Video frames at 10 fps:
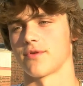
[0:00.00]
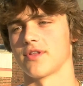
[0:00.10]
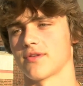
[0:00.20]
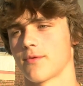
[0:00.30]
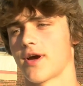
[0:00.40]

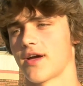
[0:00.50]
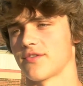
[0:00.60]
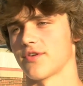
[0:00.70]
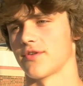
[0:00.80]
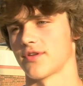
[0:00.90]
reason why I
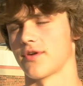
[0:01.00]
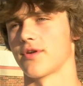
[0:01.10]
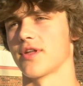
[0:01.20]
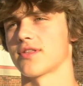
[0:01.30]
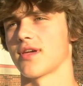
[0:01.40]
chose
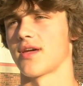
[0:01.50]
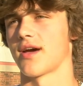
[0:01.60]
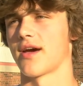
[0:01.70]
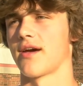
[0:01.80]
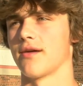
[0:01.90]
Illinois State.
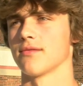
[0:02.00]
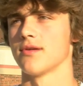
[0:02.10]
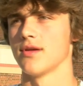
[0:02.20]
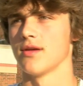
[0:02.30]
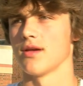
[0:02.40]
I
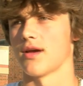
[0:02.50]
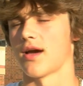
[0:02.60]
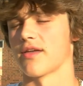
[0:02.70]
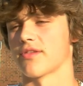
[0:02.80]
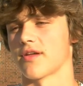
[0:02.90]

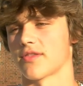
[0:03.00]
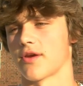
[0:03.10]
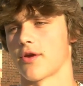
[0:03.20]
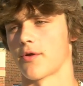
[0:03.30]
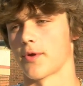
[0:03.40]
I thought
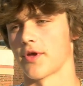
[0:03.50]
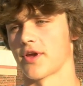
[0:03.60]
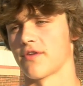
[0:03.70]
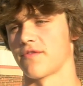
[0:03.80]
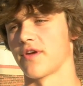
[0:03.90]
they were a
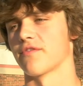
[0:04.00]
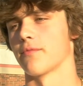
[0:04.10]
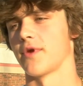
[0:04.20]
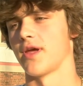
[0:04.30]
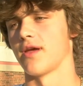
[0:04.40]
really good fit
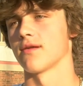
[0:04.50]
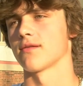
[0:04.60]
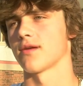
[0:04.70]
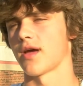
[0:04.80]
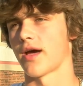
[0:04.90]
for me
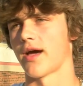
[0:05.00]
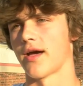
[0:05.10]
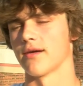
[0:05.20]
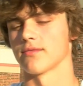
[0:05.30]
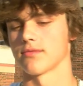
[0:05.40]

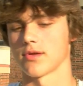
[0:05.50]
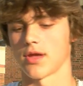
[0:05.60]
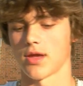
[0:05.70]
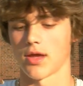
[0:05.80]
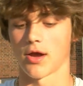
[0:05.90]
uh,
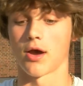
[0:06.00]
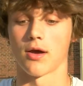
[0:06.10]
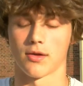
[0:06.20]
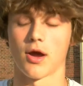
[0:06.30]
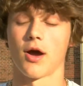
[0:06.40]
on,